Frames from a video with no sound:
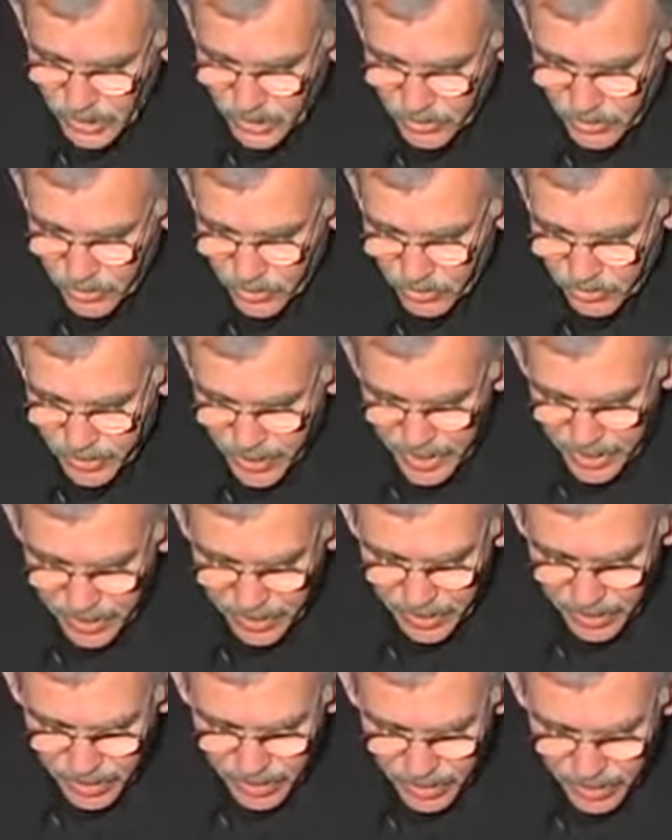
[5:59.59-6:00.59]
so then
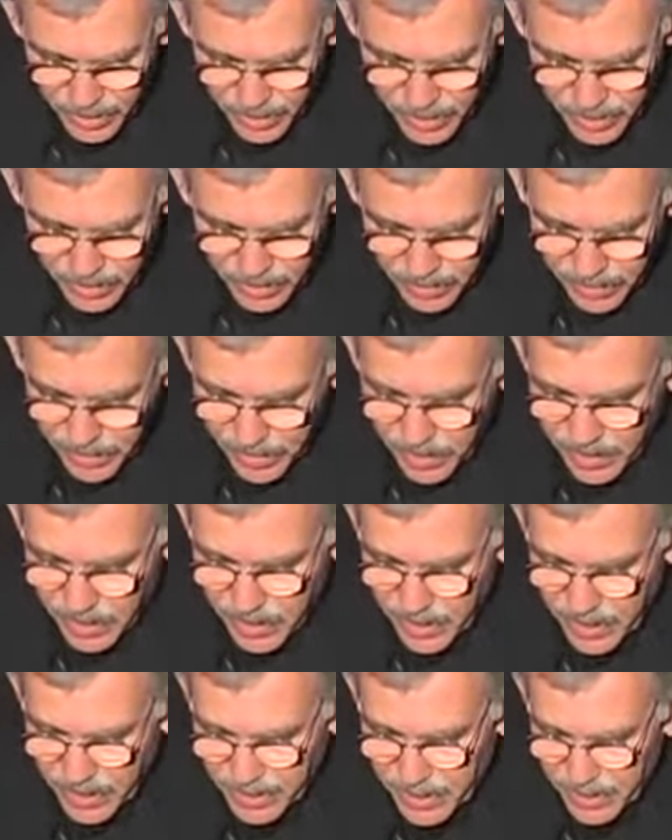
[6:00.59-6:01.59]
in
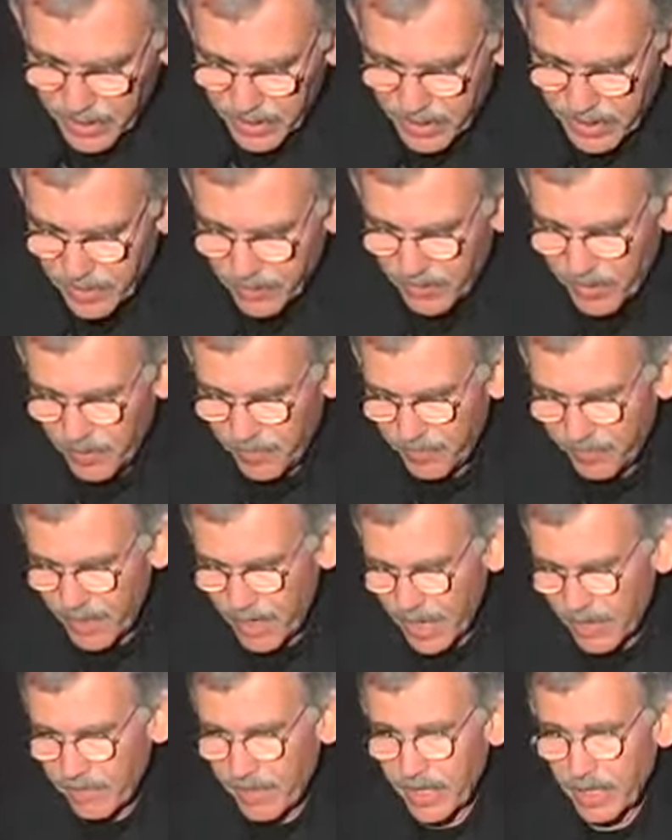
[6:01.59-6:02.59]

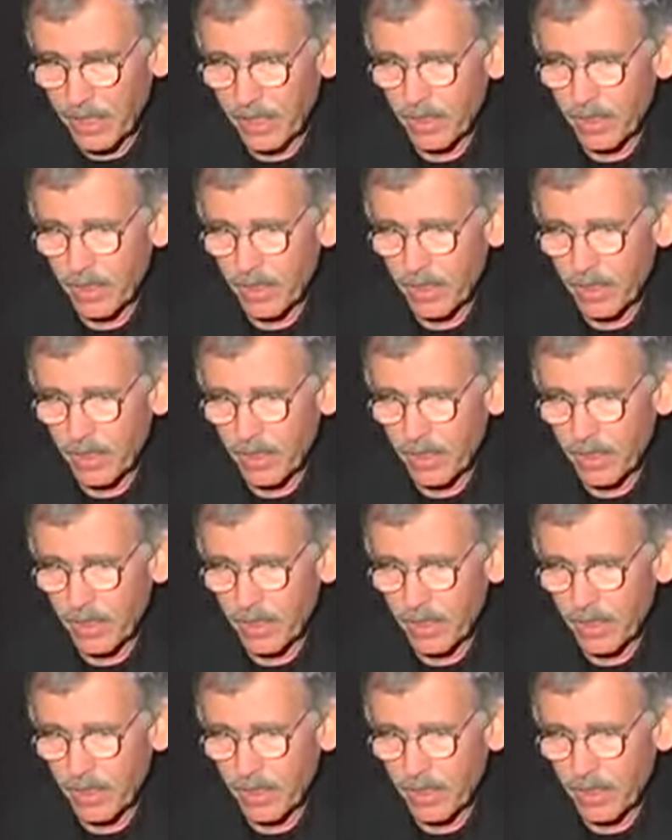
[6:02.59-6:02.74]
1975, I